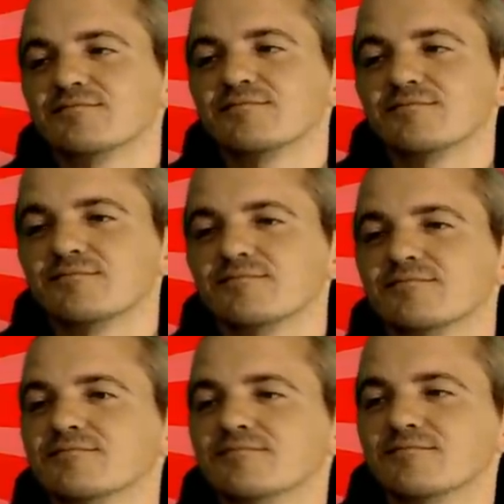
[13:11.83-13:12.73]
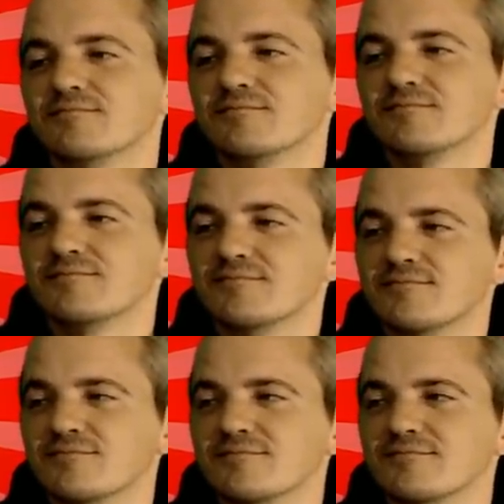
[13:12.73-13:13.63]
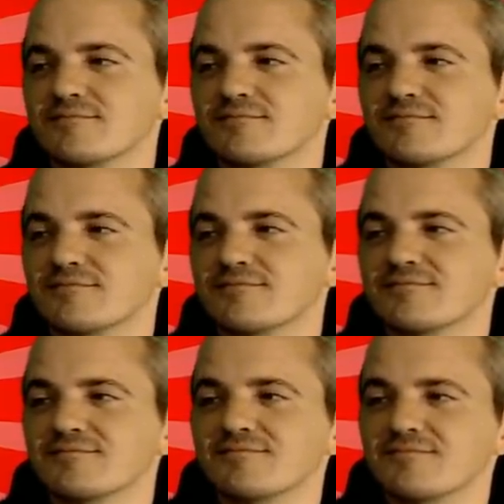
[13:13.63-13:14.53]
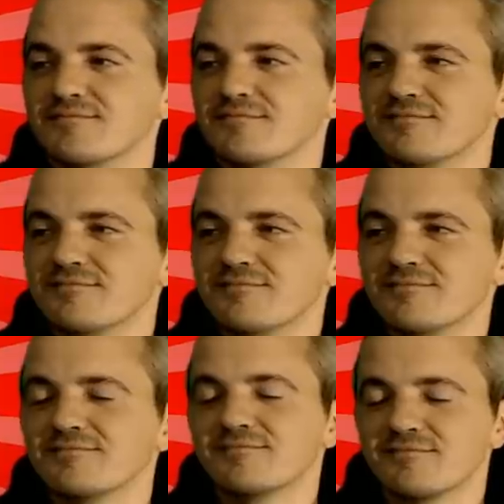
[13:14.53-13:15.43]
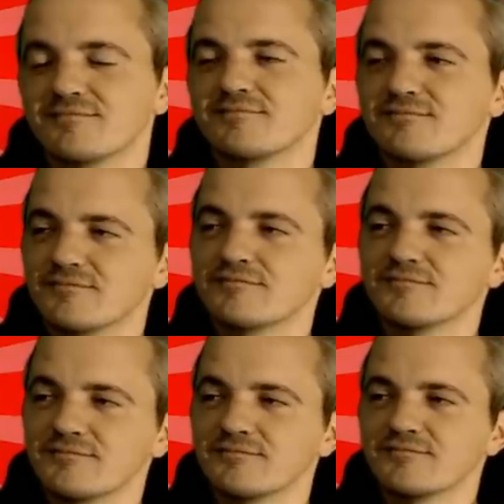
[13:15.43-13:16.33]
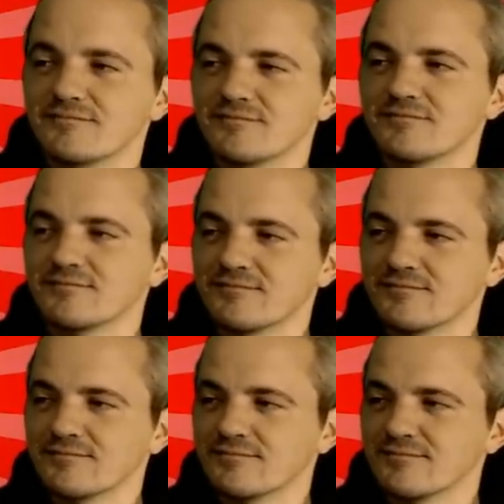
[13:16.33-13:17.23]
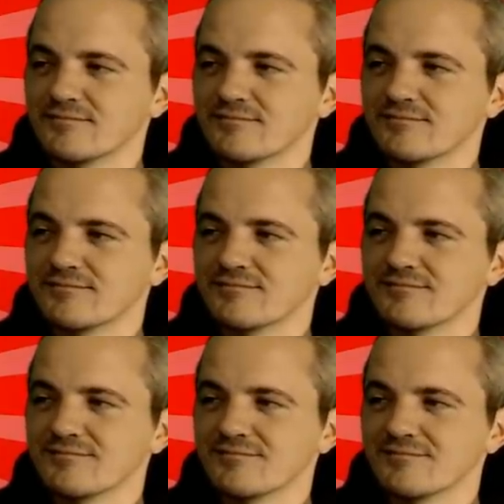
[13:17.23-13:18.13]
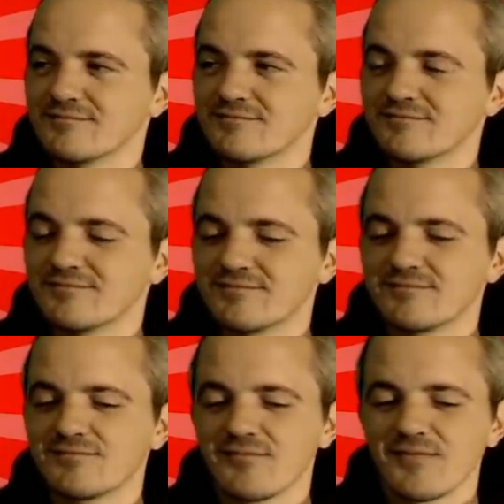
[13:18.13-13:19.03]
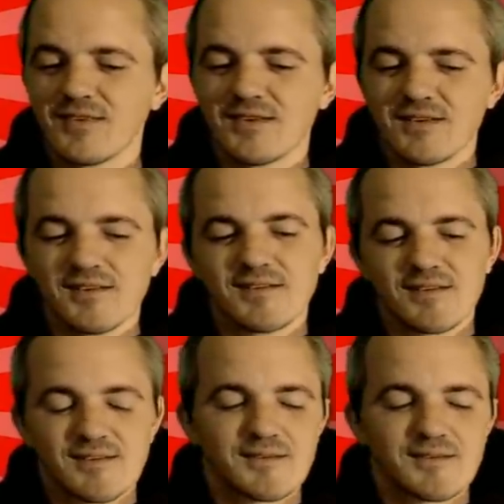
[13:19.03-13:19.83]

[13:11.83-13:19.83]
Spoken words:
This person isn't speaking.